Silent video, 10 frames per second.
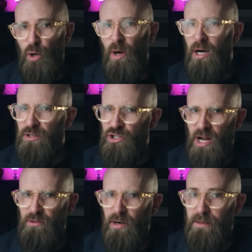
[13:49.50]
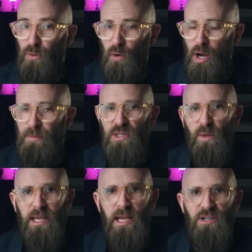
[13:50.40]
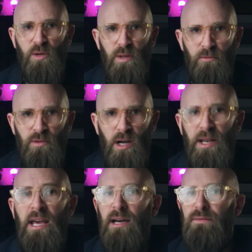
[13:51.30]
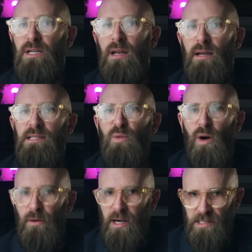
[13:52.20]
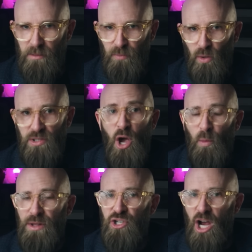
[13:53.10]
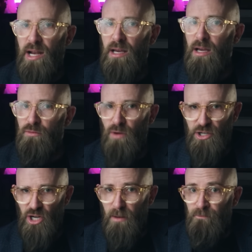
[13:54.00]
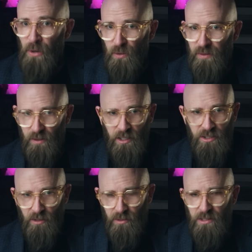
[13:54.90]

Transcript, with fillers: who are generally more open to engaging with Iran have declined to offer any support, with China and Russia both urging